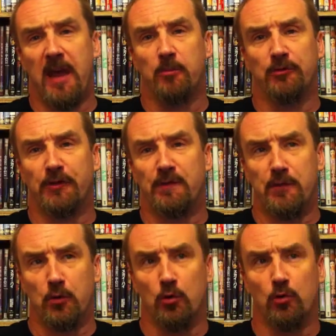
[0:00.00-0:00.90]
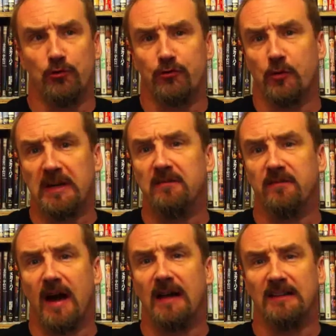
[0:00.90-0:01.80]
able to view screen
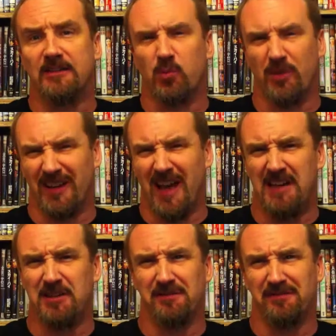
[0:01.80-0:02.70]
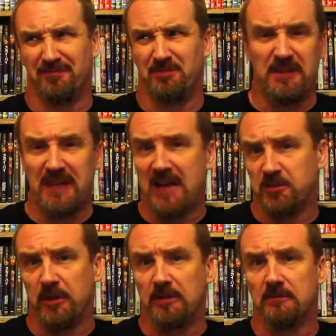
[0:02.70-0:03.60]
violence with a kind of
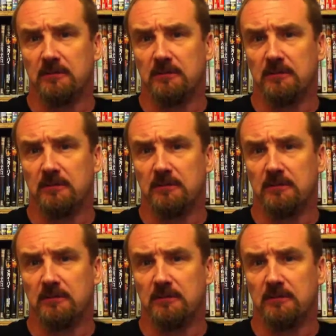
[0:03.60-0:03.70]
detachment.